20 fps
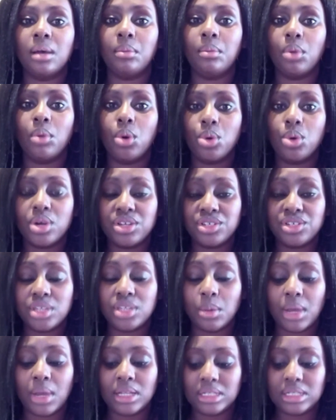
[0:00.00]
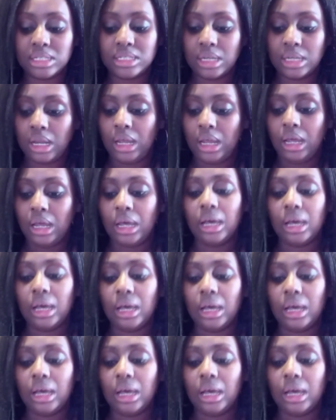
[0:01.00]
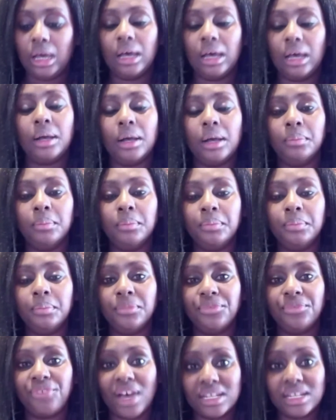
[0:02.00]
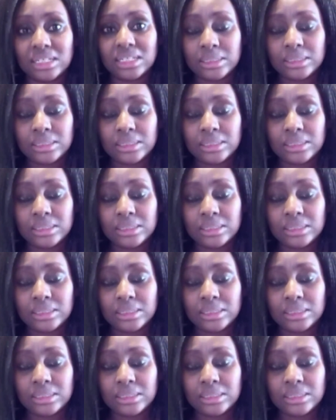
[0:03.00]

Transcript: Orange the World, Fund,